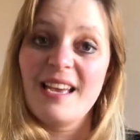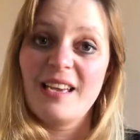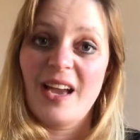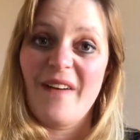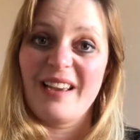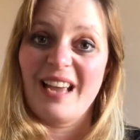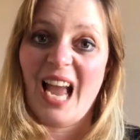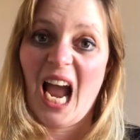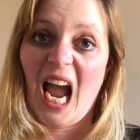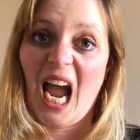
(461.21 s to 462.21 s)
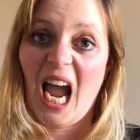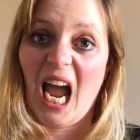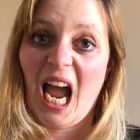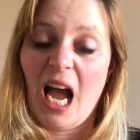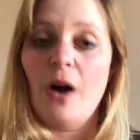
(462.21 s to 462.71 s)
going,
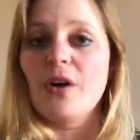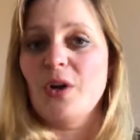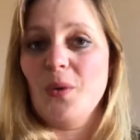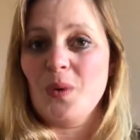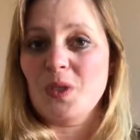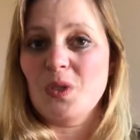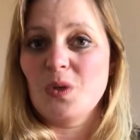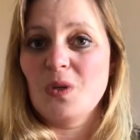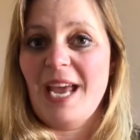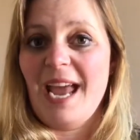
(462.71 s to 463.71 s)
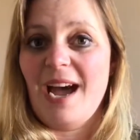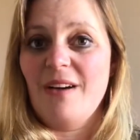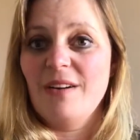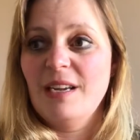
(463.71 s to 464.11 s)
I don't know what to do now.